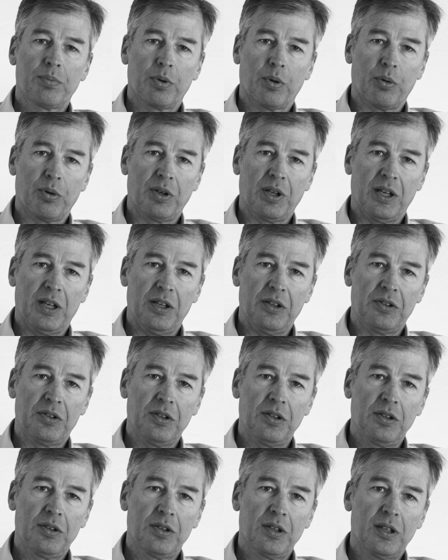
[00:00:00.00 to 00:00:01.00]

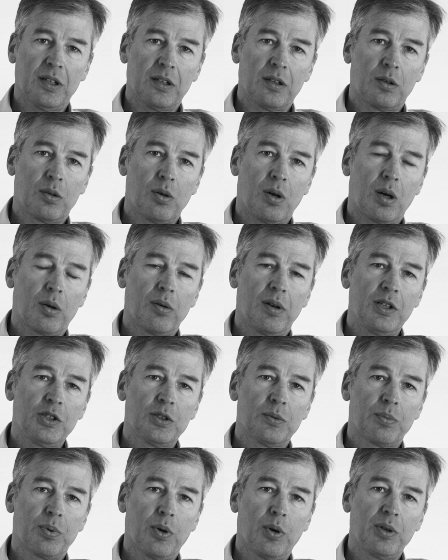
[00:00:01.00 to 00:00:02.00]
proteases and
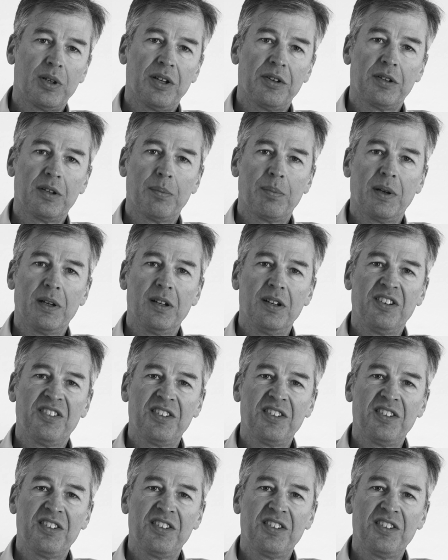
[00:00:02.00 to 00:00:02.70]
coagulation protease-dependent